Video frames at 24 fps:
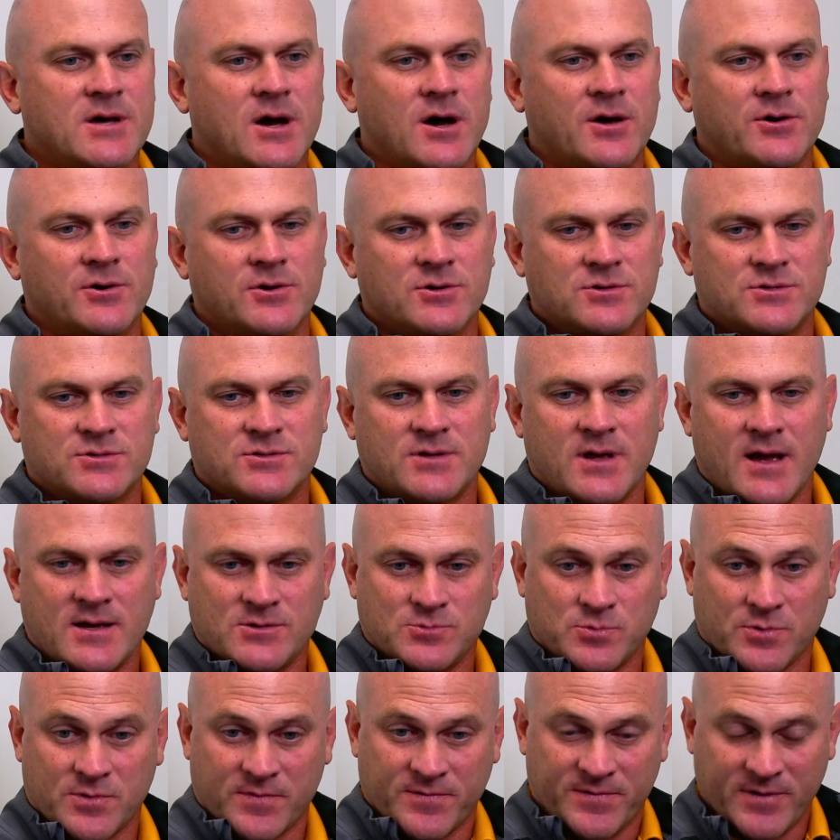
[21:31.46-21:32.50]
honors,
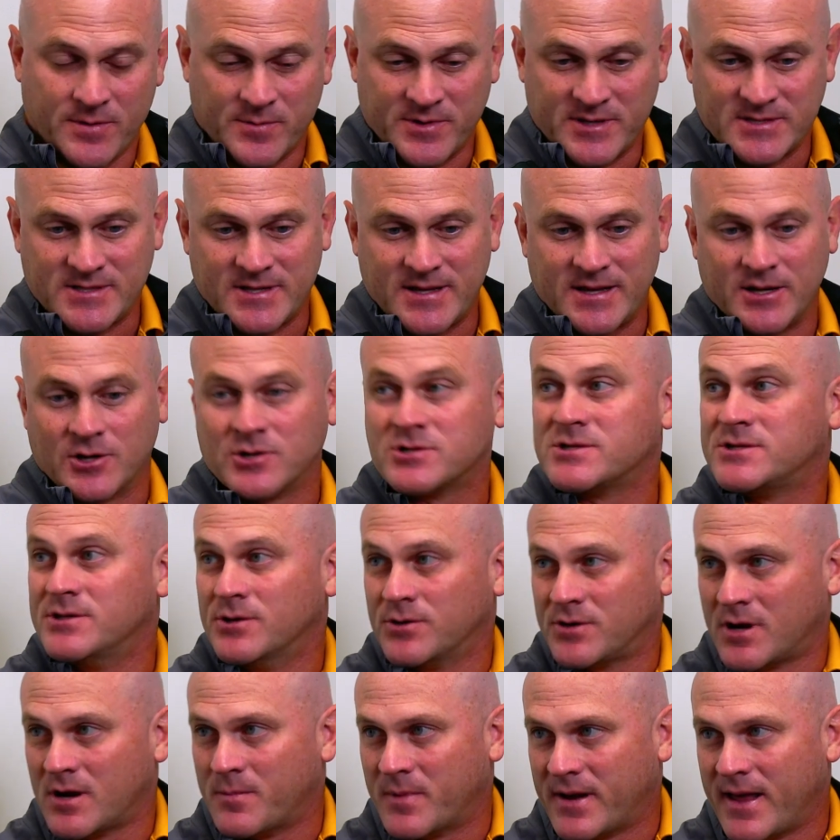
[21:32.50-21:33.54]
as we're filming this today, are
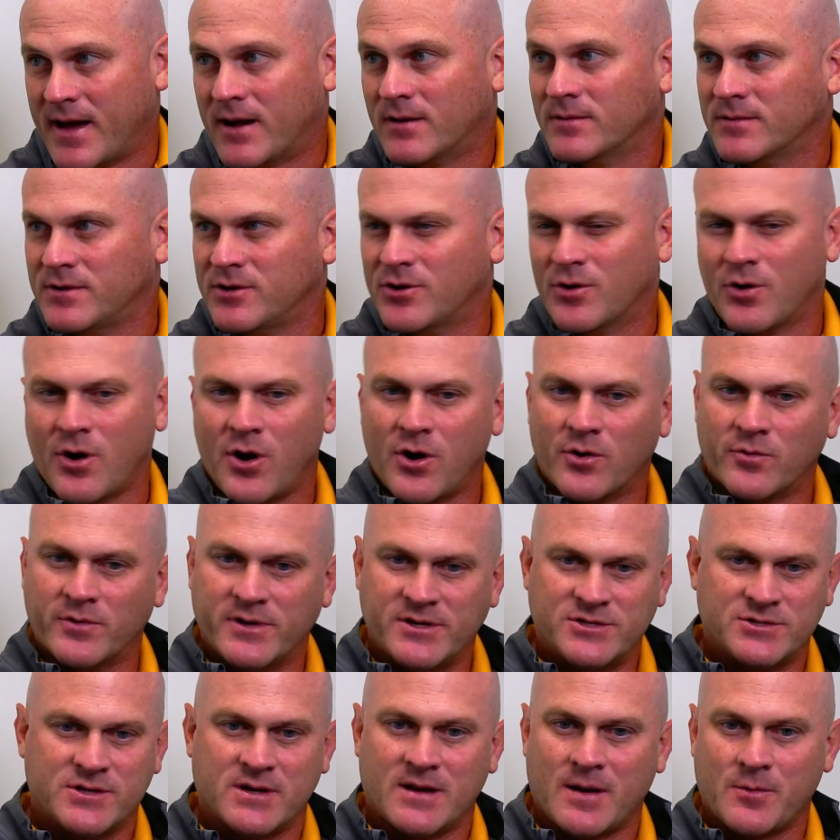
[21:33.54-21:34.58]
still coming out. You know,
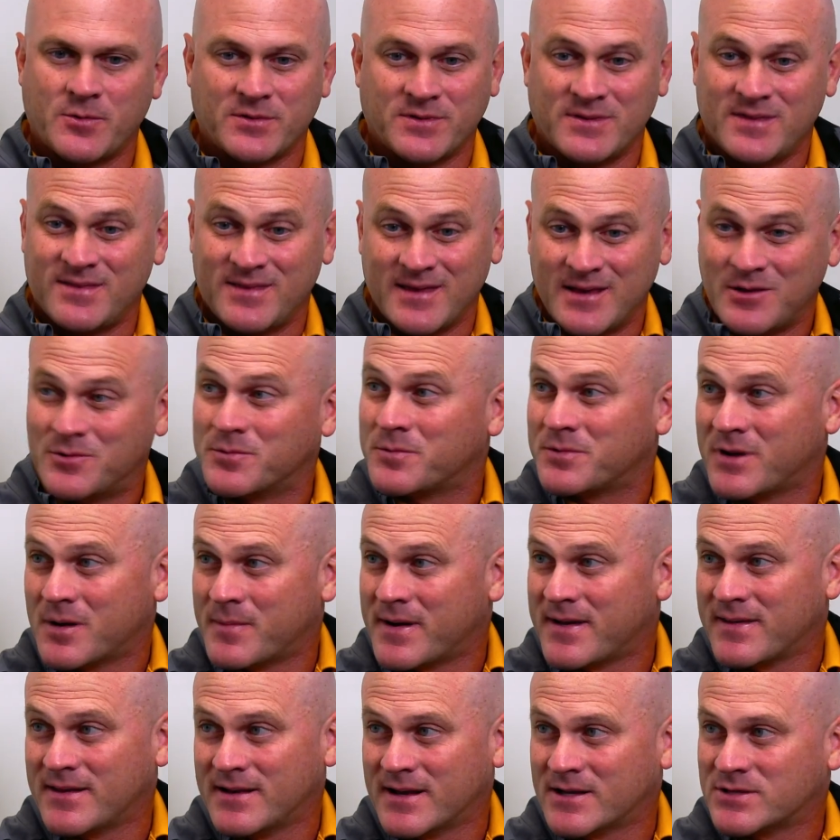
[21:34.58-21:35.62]
All-Region, I would think, would come
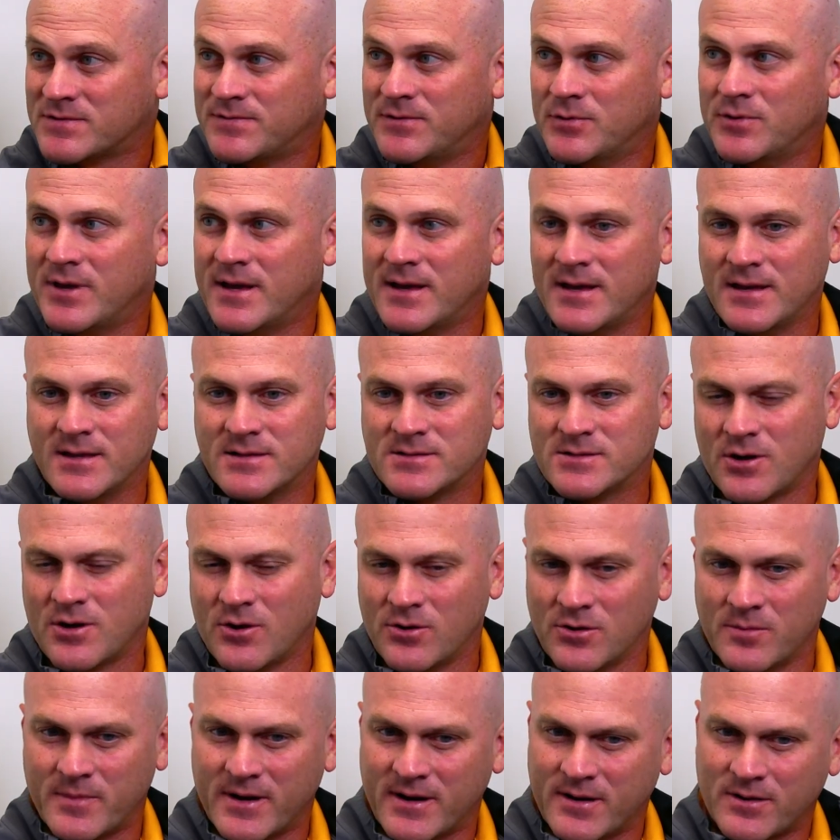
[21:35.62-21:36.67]
out in the next few days.
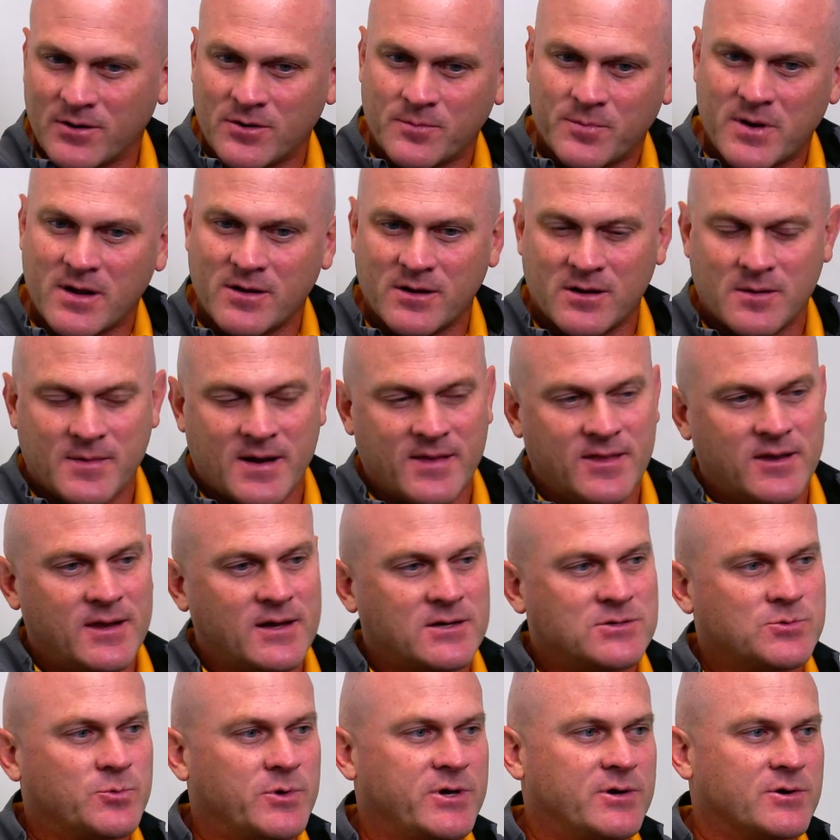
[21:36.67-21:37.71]
All-American will probably come out in the
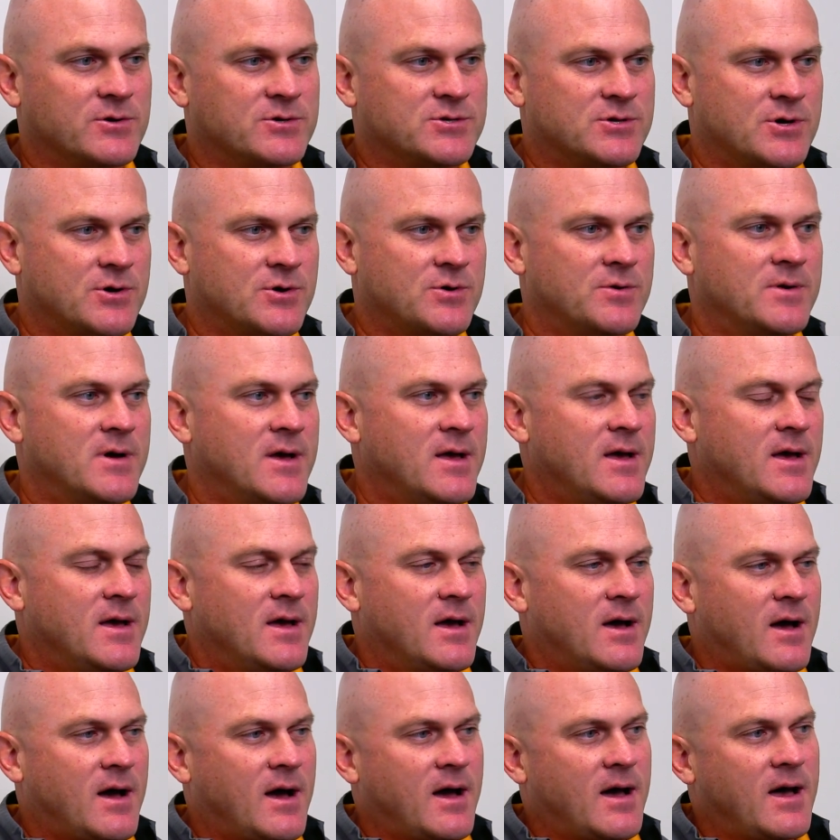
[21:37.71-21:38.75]
next week or so.
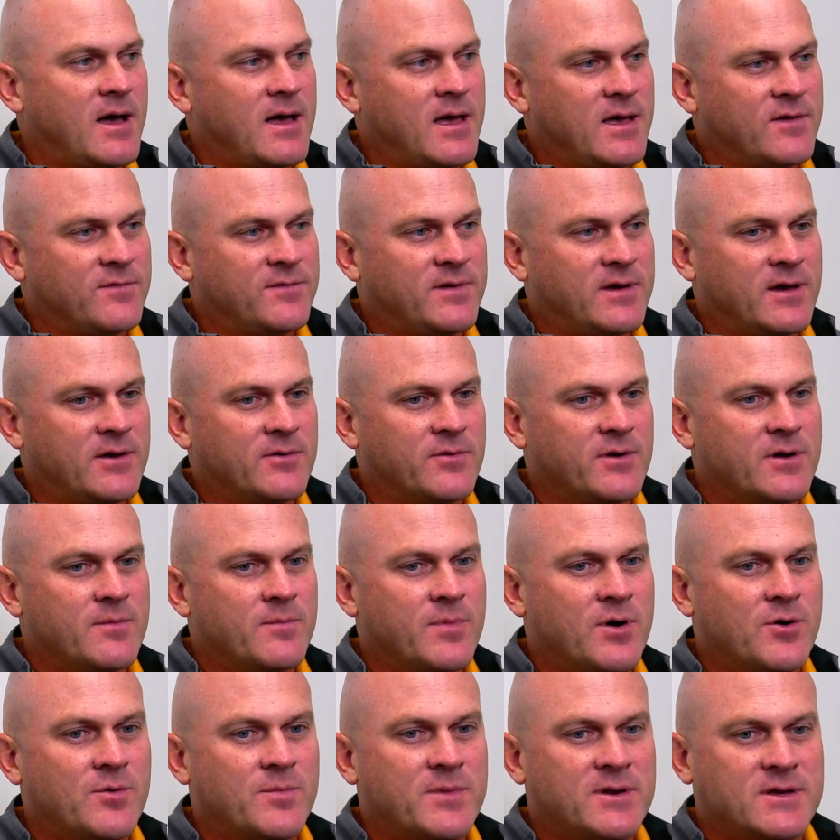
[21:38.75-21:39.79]
If Kendrion
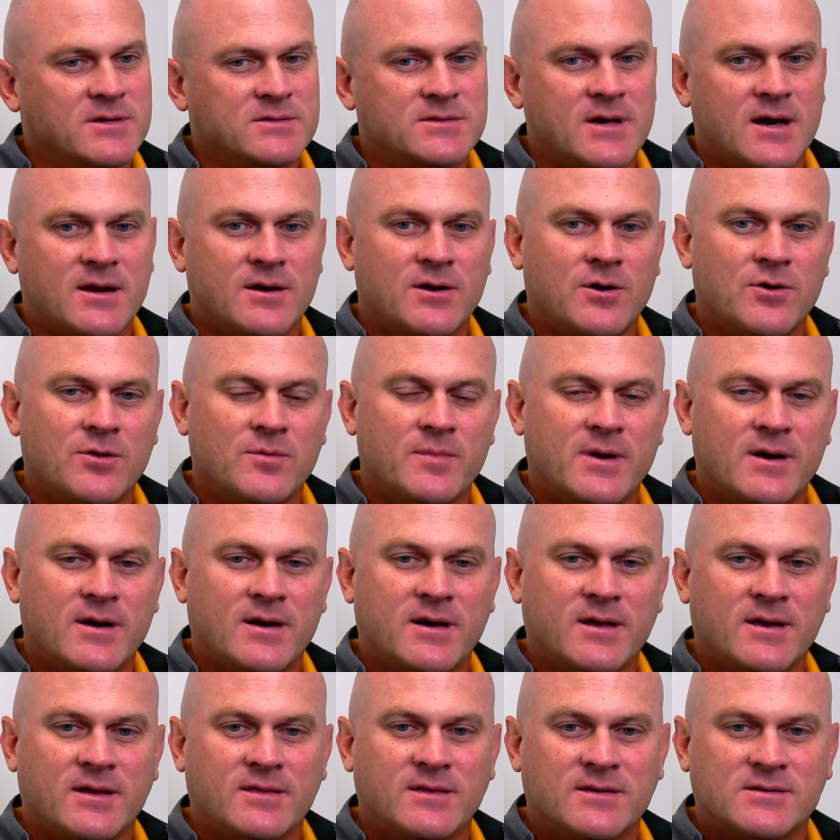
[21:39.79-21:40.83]
Boatman is not an
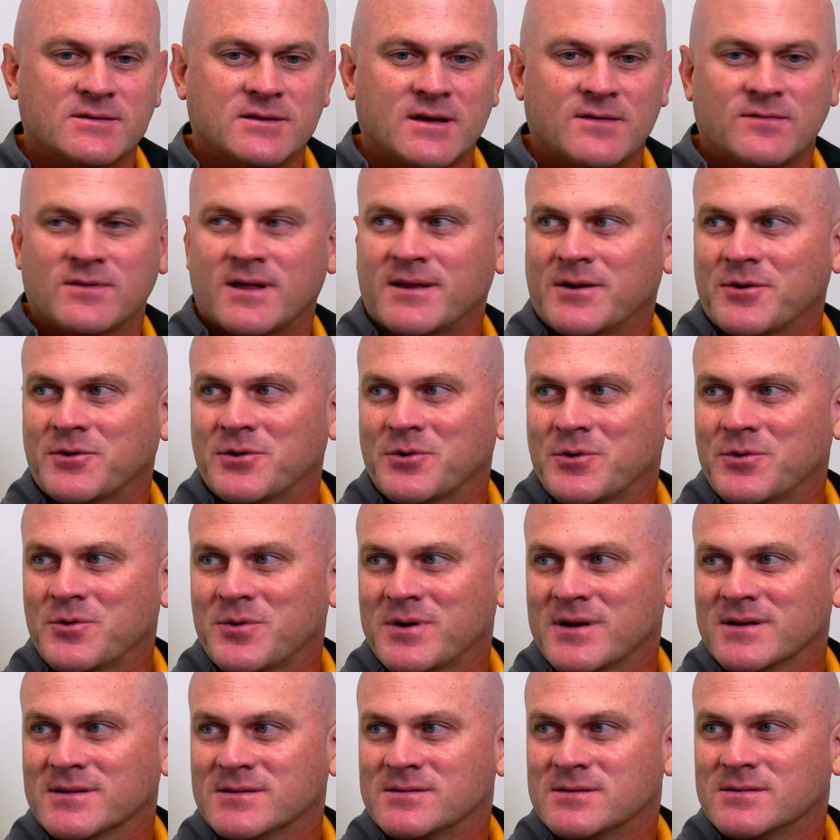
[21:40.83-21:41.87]
All-American at this level, I don't know who is.